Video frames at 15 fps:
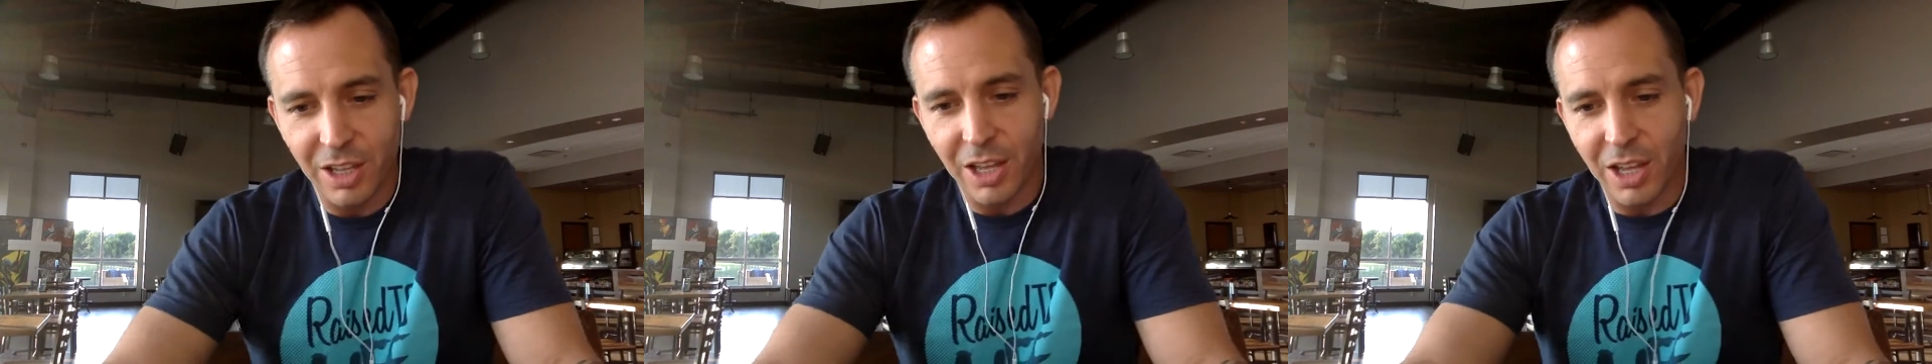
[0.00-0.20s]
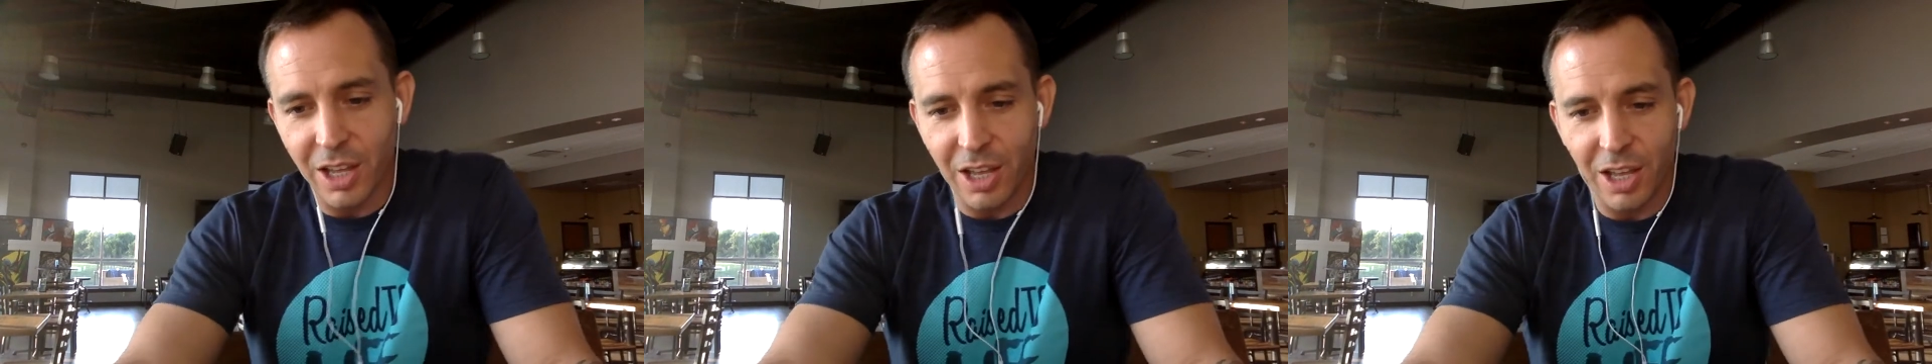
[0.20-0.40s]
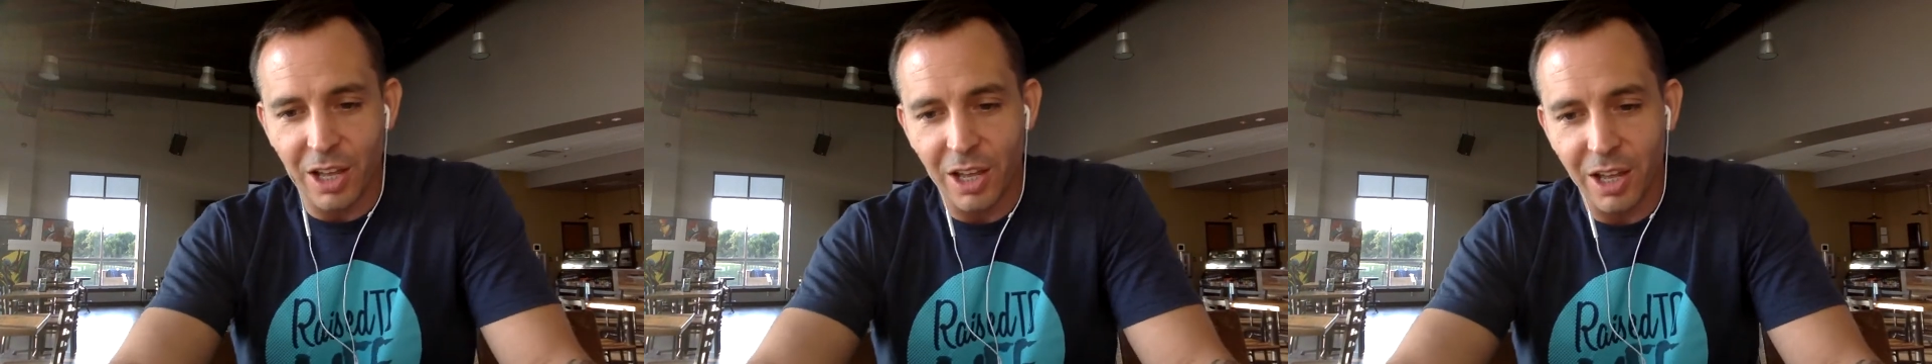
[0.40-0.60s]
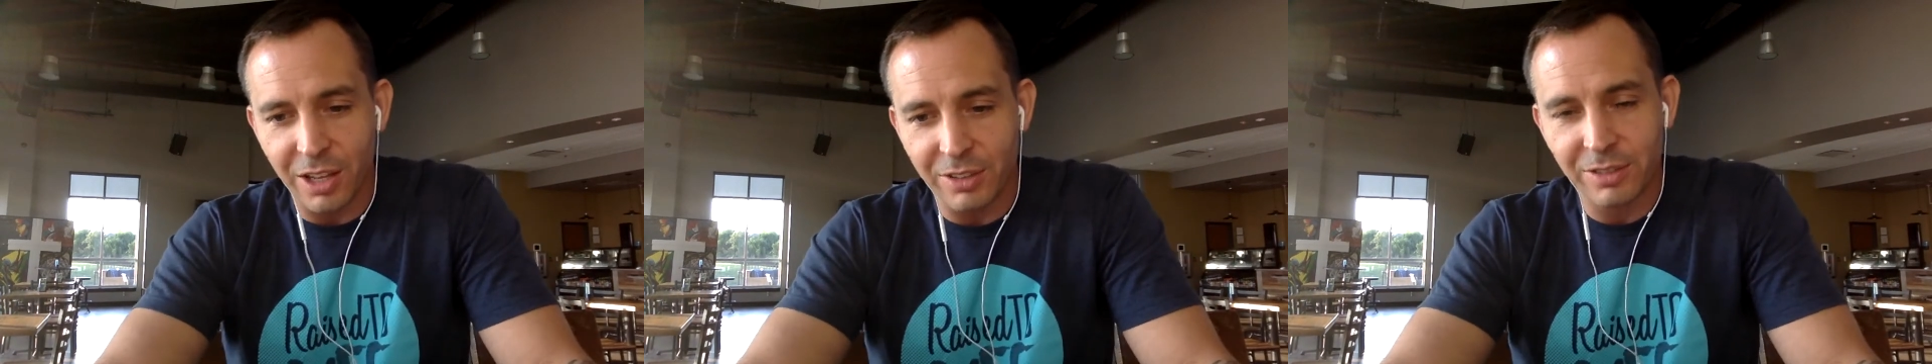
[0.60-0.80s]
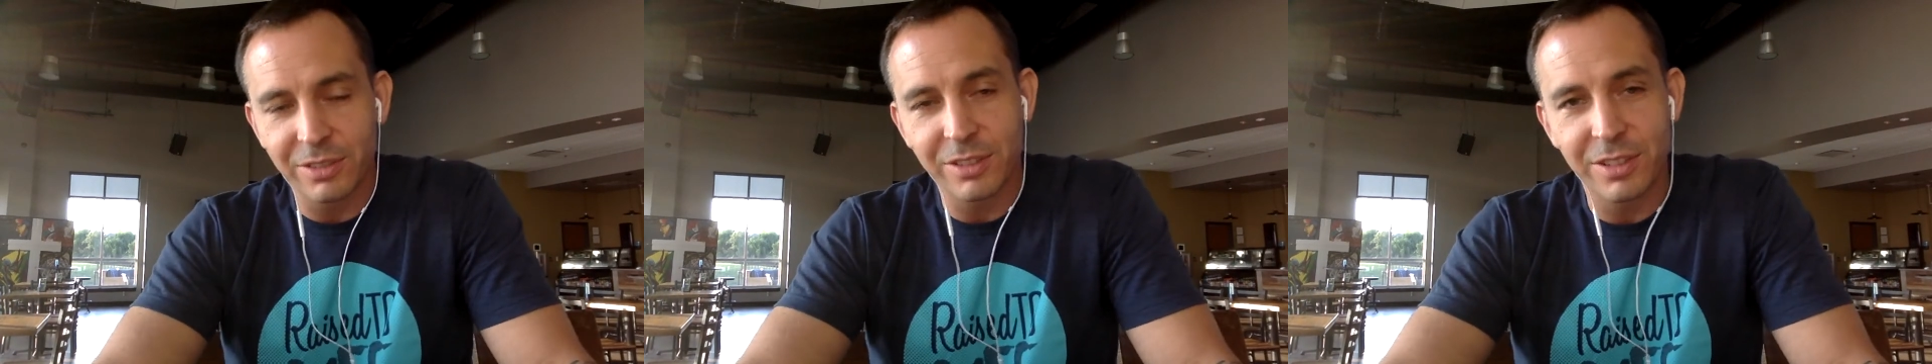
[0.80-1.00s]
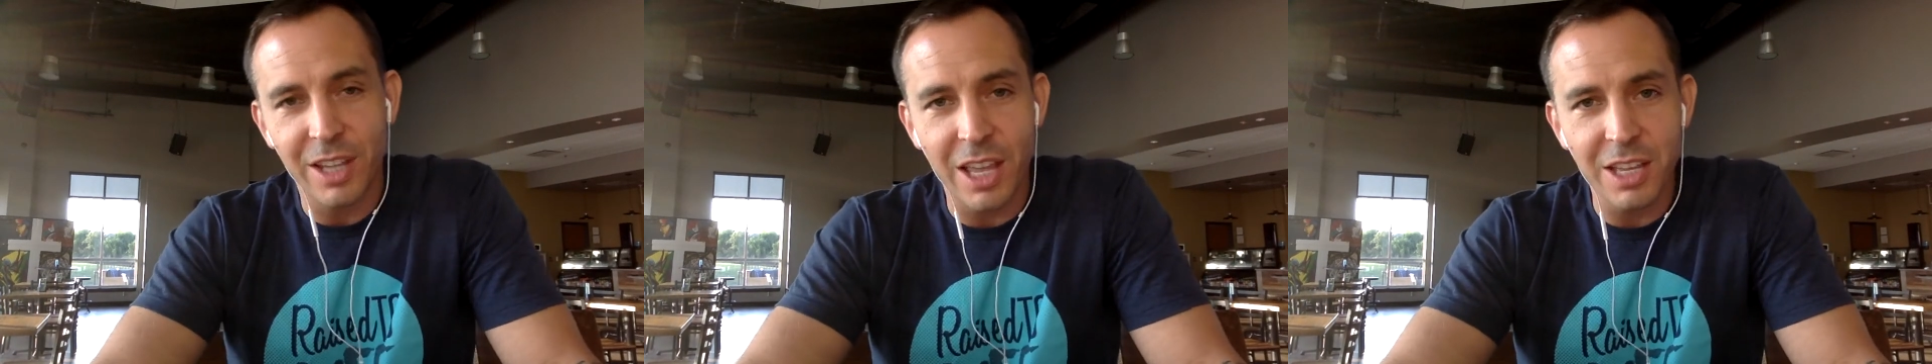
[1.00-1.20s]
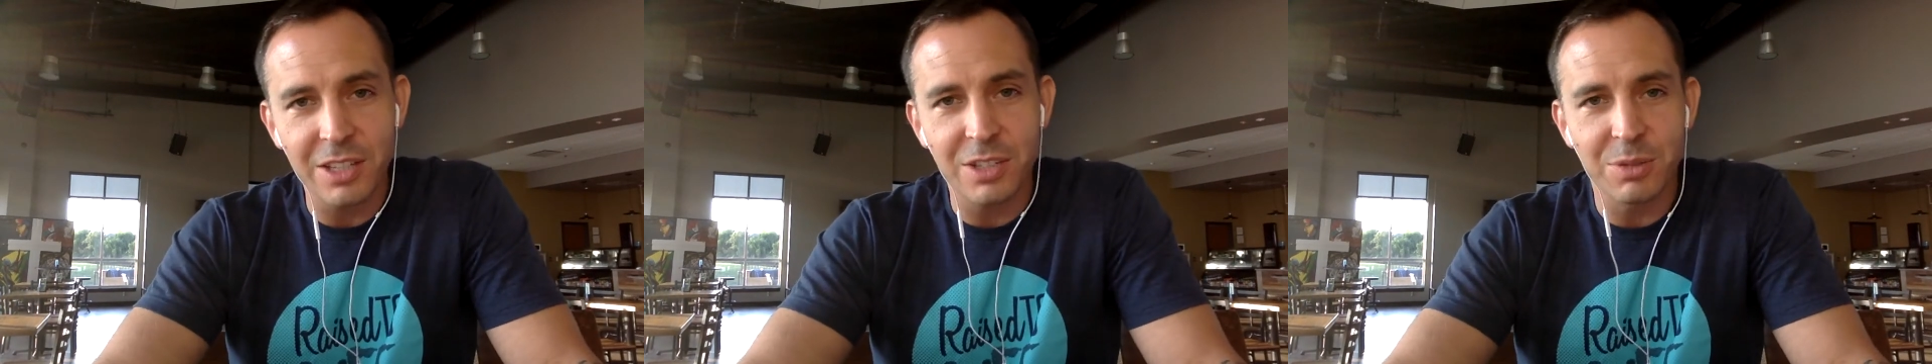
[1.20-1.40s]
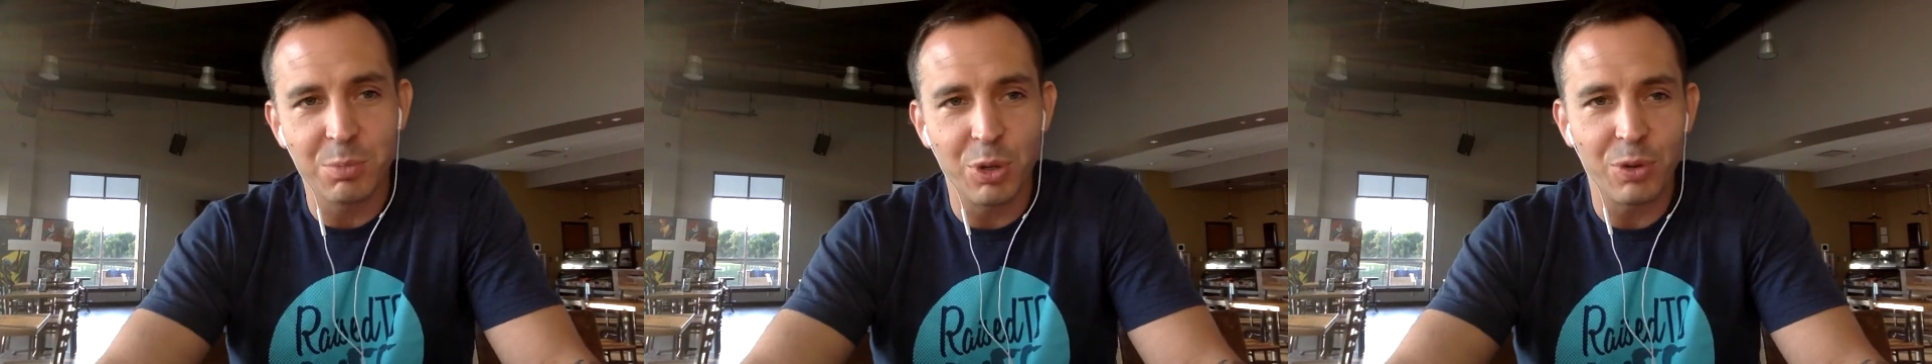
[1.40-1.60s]
a
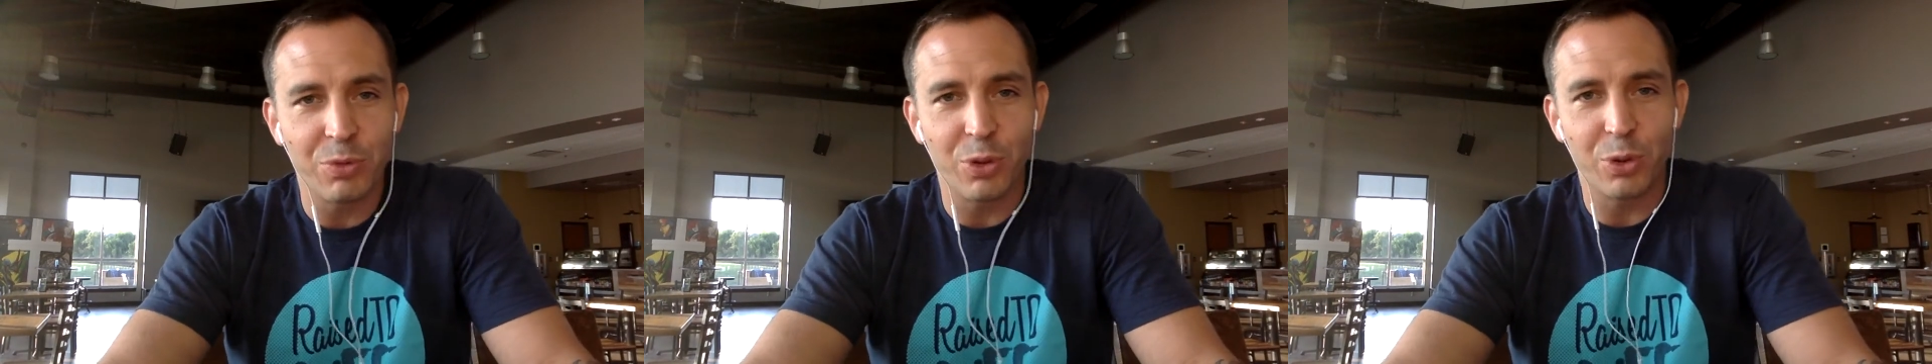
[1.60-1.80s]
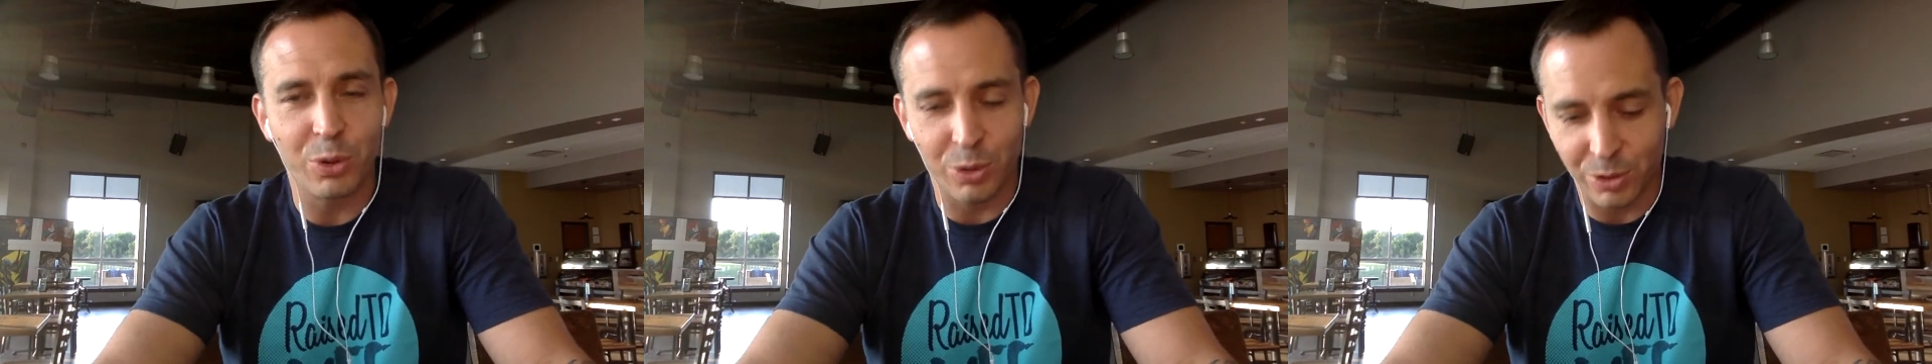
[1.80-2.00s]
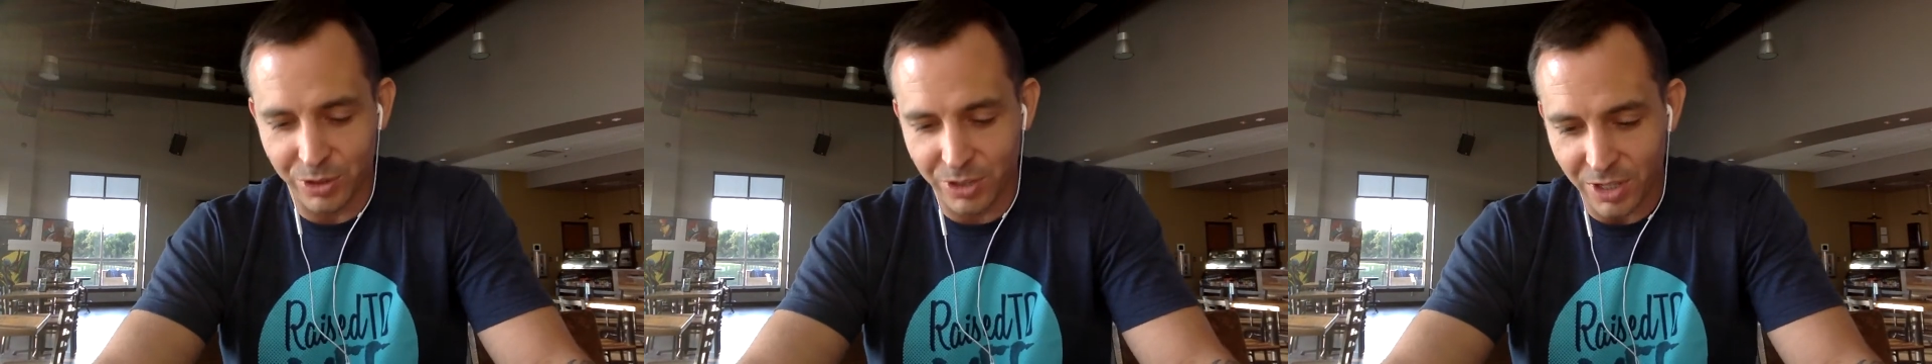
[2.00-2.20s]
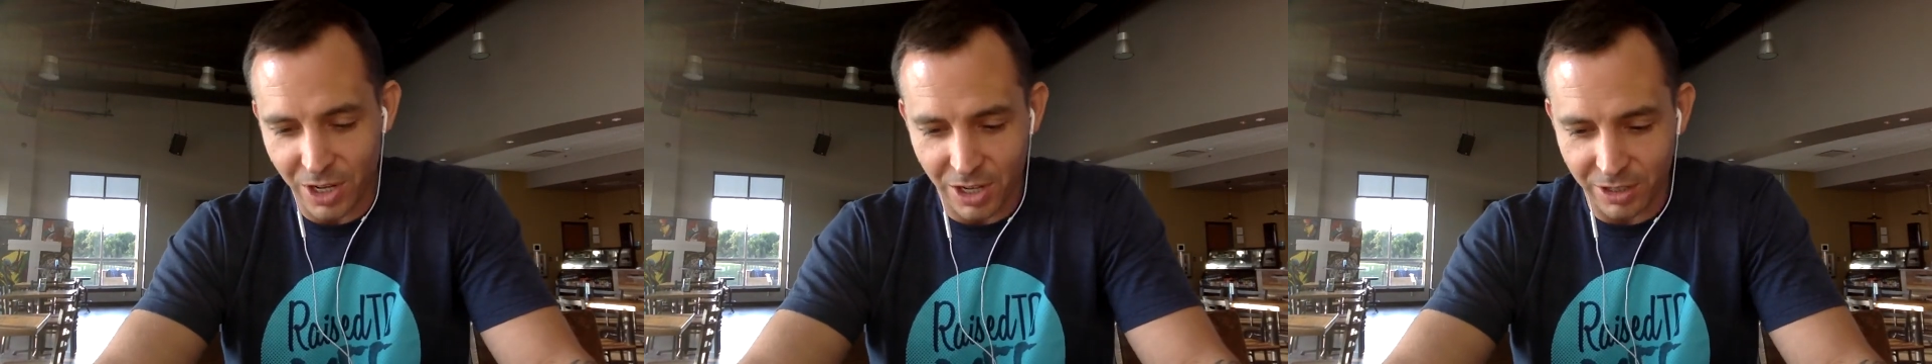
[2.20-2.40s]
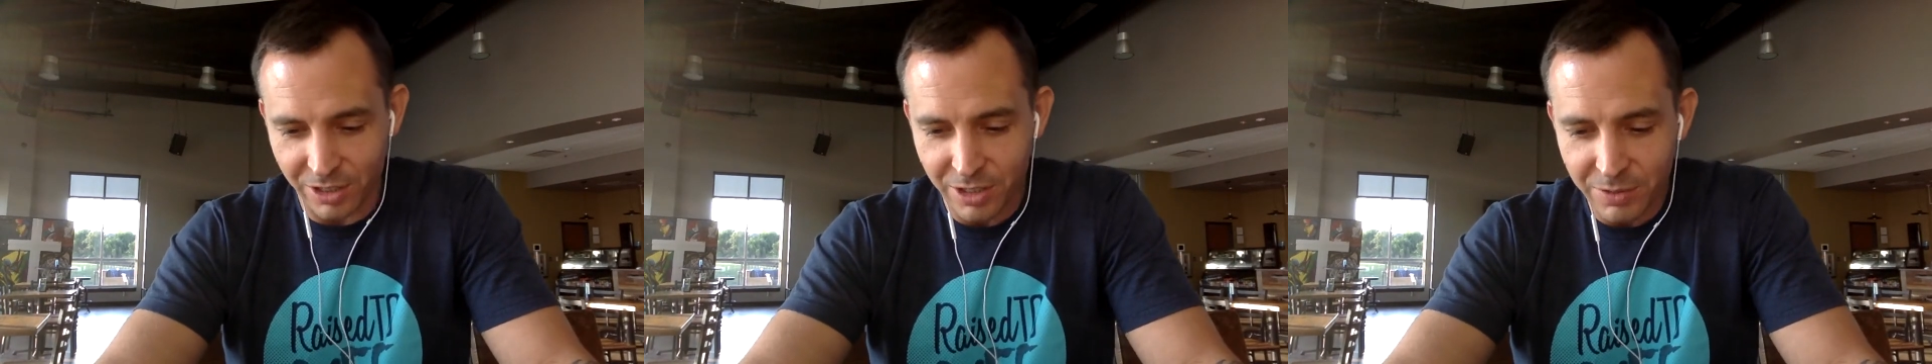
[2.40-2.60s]
nice, beautiful old song.